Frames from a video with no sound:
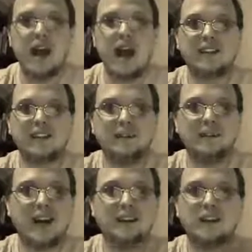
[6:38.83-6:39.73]
And
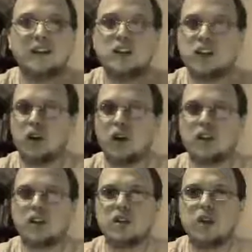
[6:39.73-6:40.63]
sometimes as the
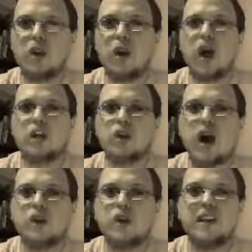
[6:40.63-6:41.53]
church, you know, we're not sure
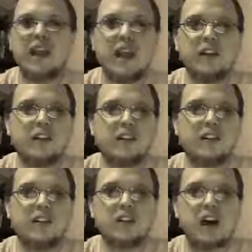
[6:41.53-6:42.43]
how to engage these
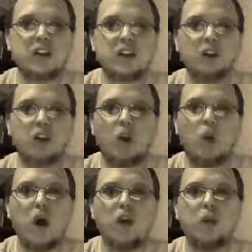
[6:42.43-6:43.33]
discussions or
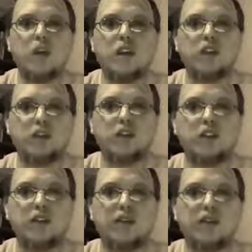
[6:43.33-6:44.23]
what resources
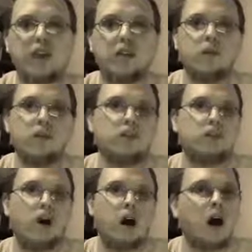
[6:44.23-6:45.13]
and faith we can
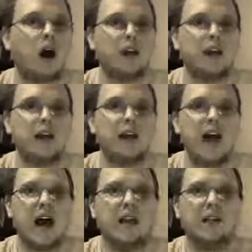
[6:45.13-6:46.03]
draw on.
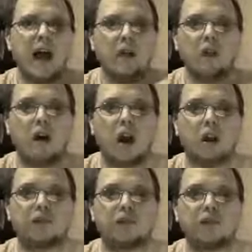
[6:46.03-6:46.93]
And in that
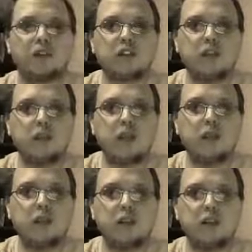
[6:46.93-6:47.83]
regards, 1
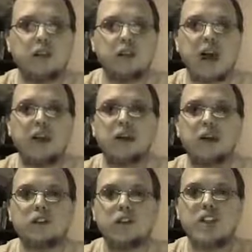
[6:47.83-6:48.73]
Corinthians, and
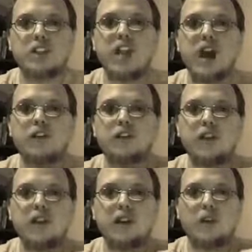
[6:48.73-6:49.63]
especially
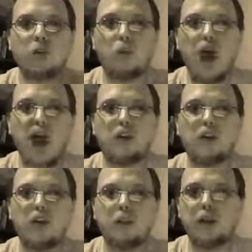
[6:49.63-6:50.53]
understanding the
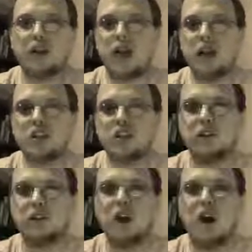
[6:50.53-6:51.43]
radical
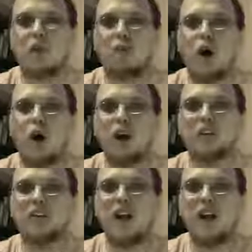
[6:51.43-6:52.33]
implications of
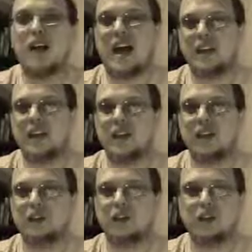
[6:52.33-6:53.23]
Paul's love ethic
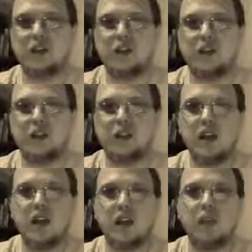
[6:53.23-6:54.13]
in 1
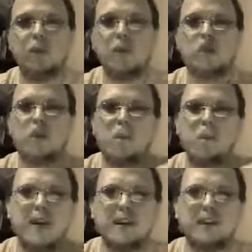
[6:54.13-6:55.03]
Corinthians, can be a
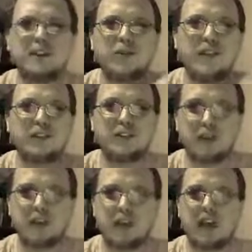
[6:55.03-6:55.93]
tremendous
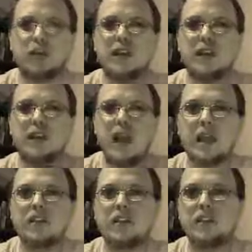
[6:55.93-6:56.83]
resource as we
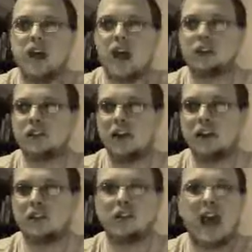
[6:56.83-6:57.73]
engage these
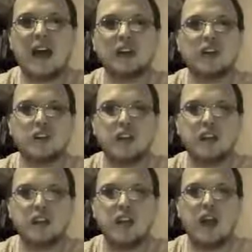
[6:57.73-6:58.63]
conversations as the
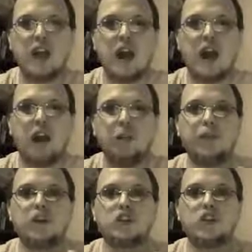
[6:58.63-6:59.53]
church and hope
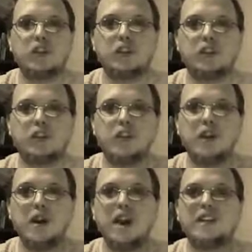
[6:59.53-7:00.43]
to contribute
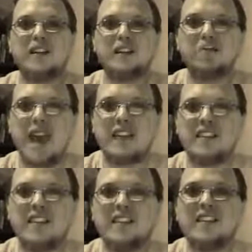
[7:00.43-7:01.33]
to
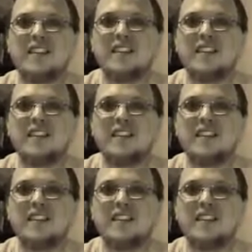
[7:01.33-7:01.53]
dismantling these